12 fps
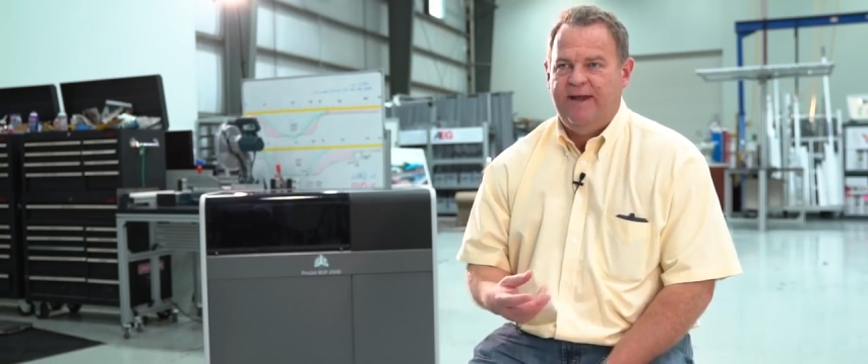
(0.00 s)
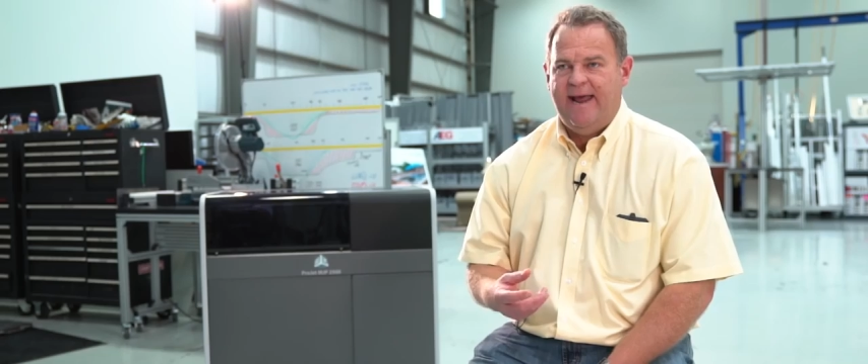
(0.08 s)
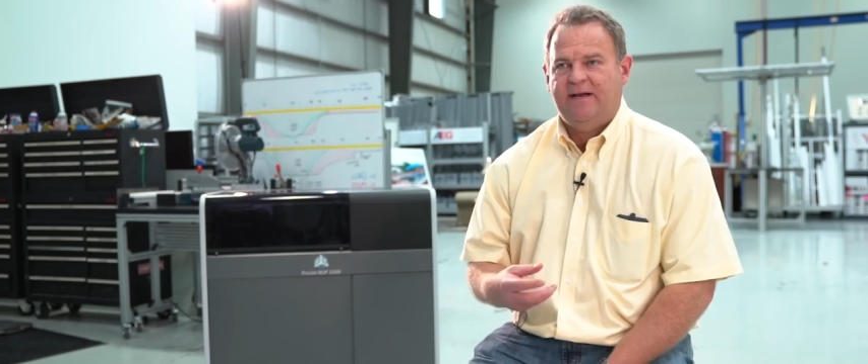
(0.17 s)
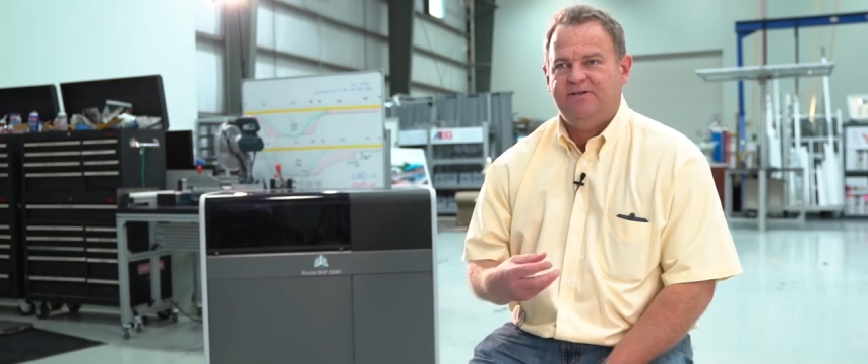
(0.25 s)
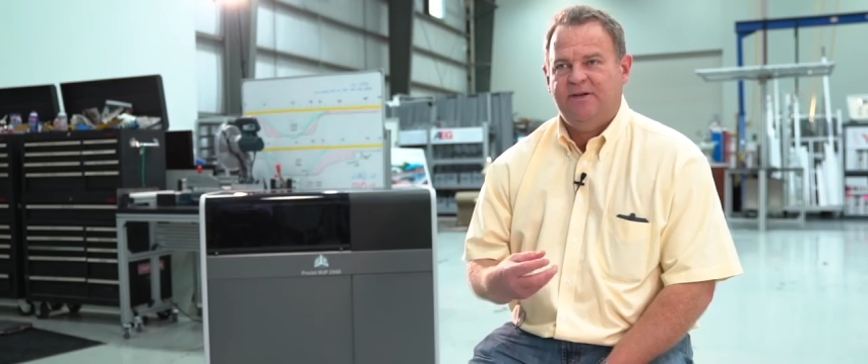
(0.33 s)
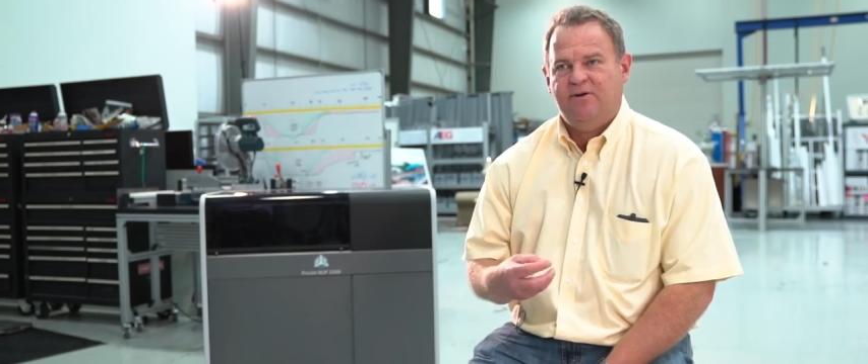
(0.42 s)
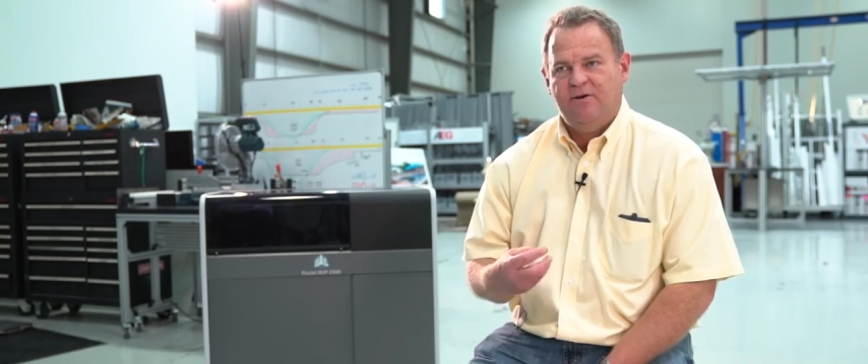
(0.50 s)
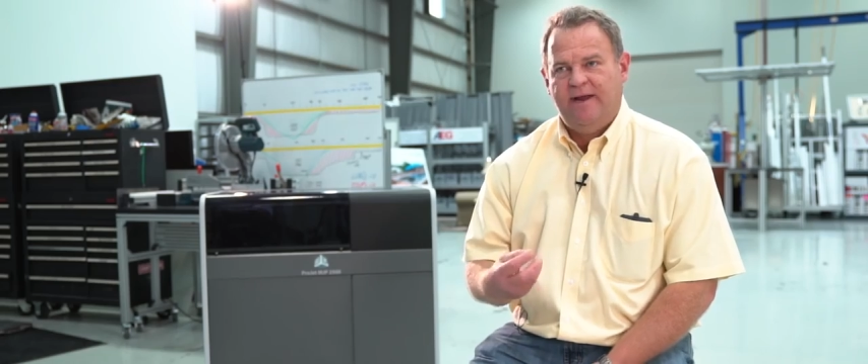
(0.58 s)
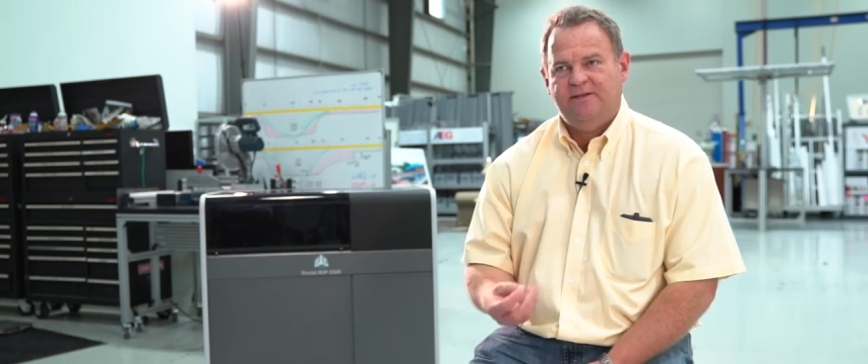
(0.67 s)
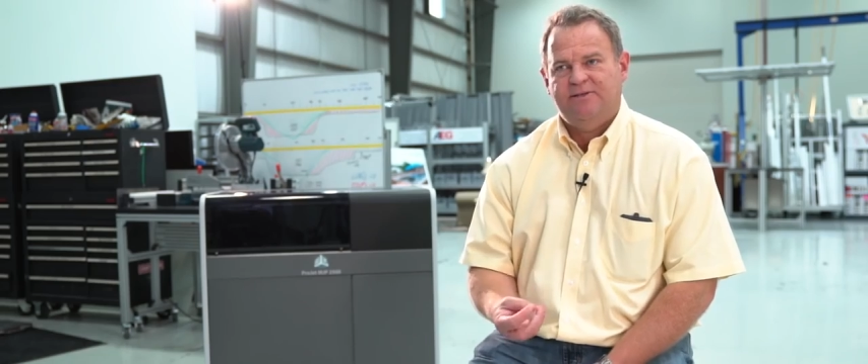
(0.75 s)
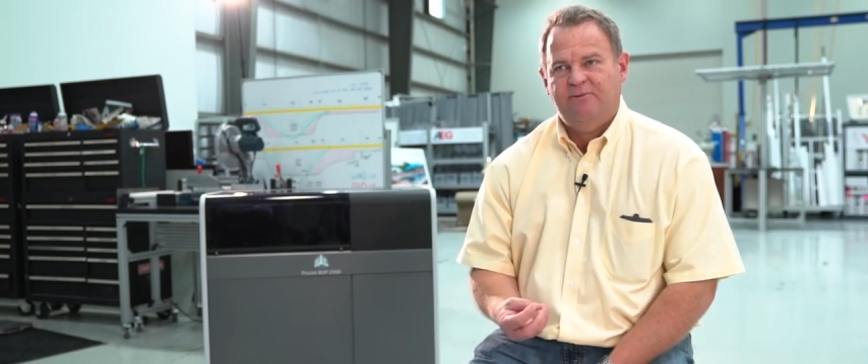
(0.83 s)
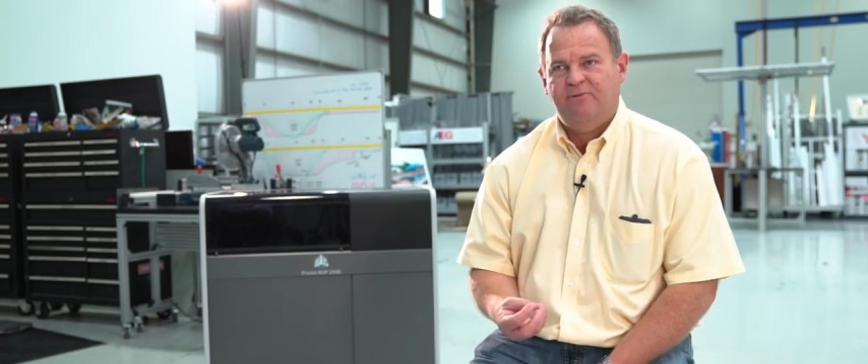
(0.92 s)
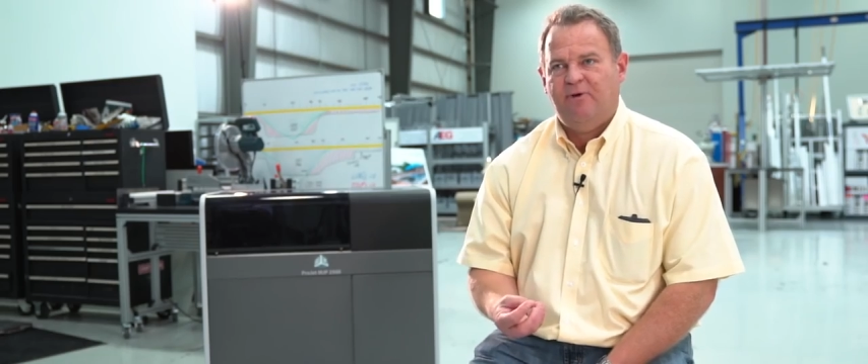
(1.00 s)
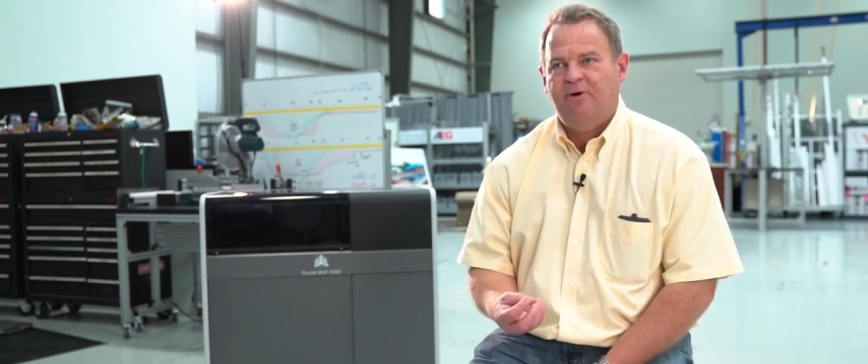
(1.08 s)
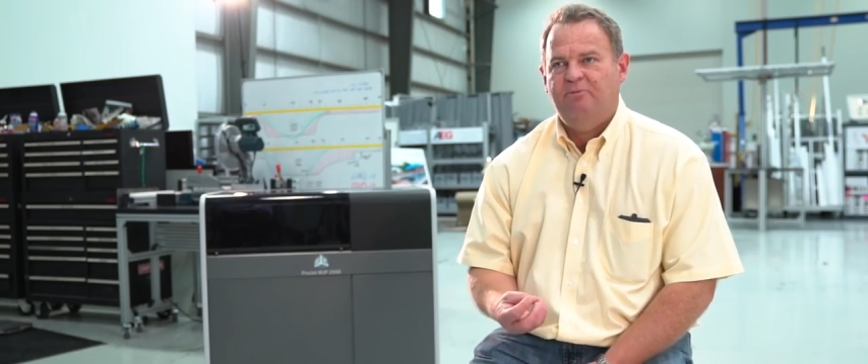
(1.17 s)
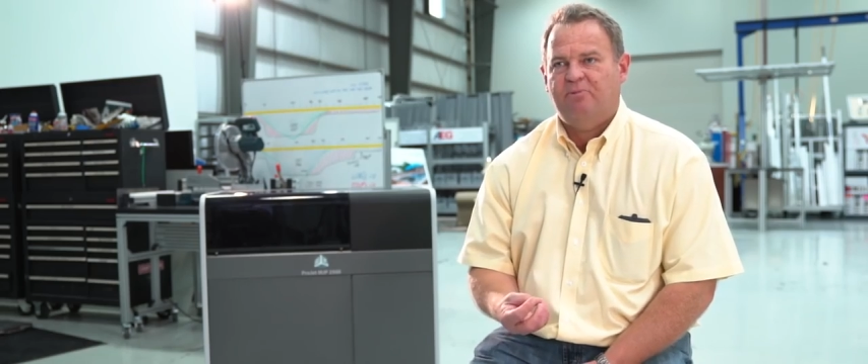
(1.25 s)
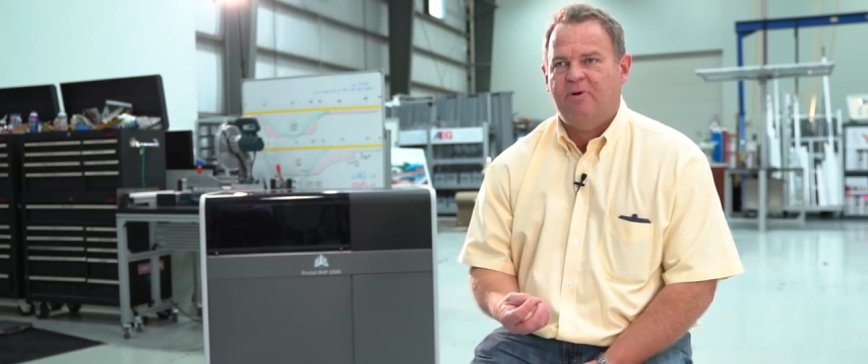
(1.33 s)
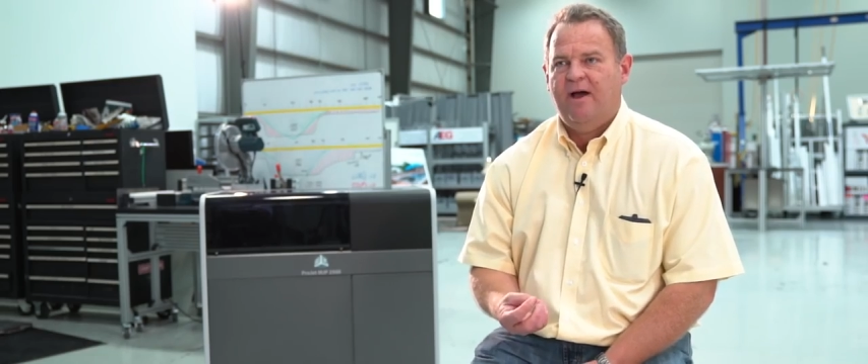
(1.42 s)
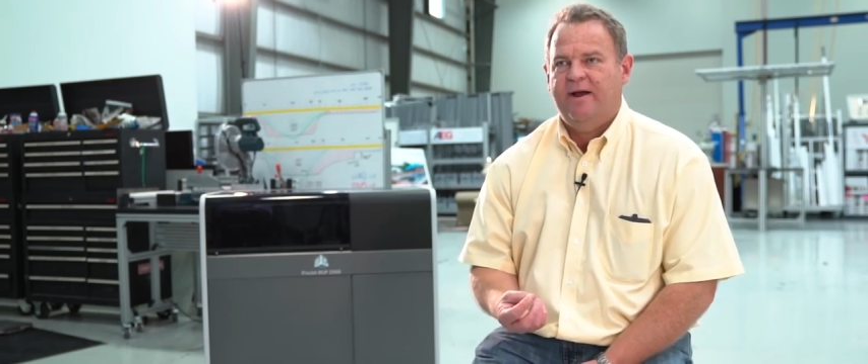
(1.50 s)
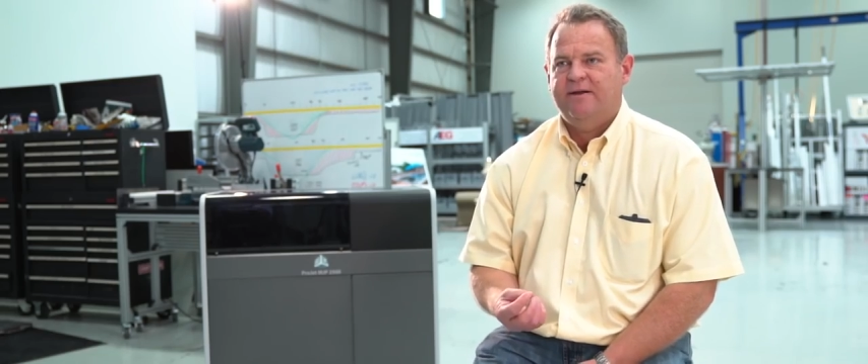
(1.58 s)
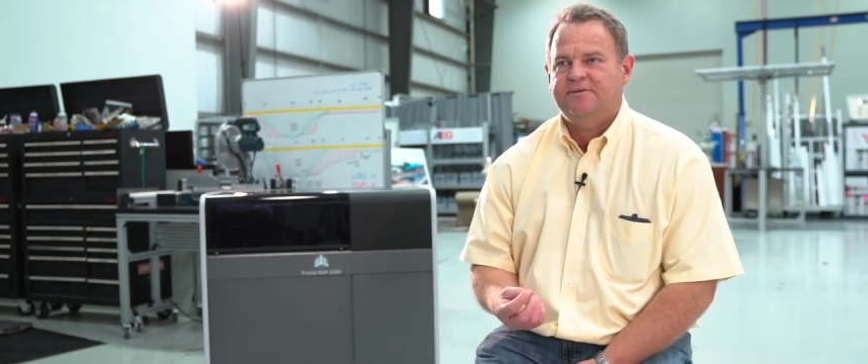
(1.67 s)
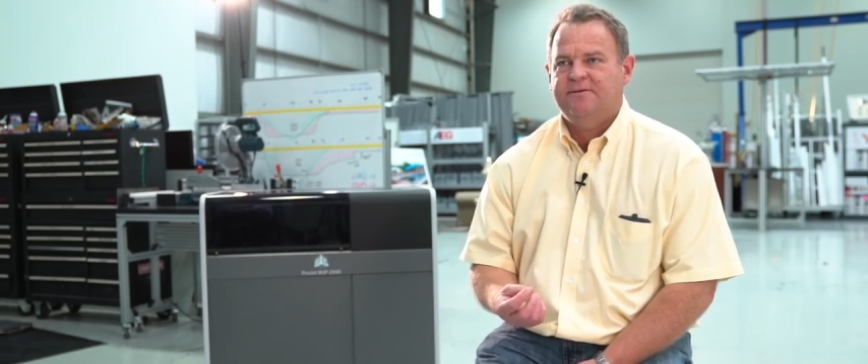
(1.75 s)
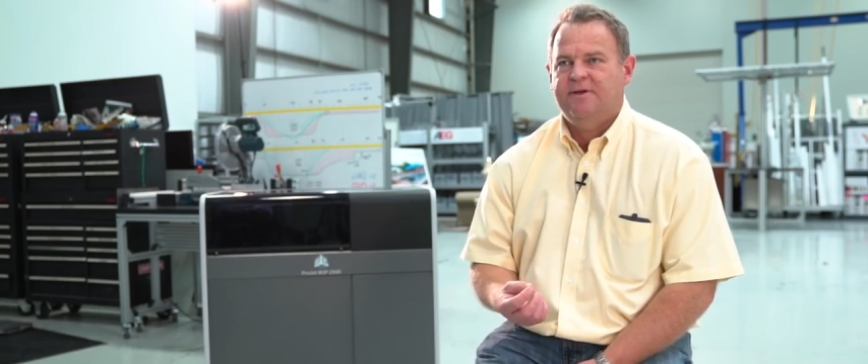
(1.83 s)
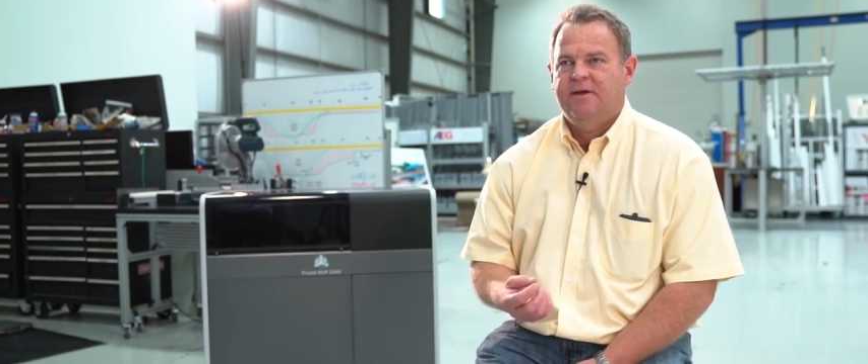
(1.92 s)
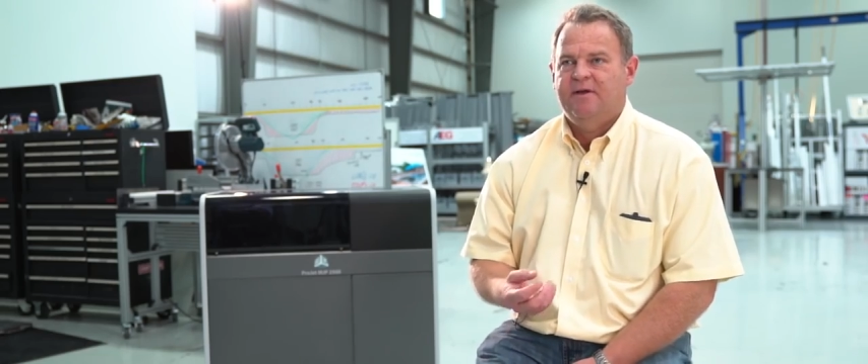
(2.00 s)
to actually create some of our own products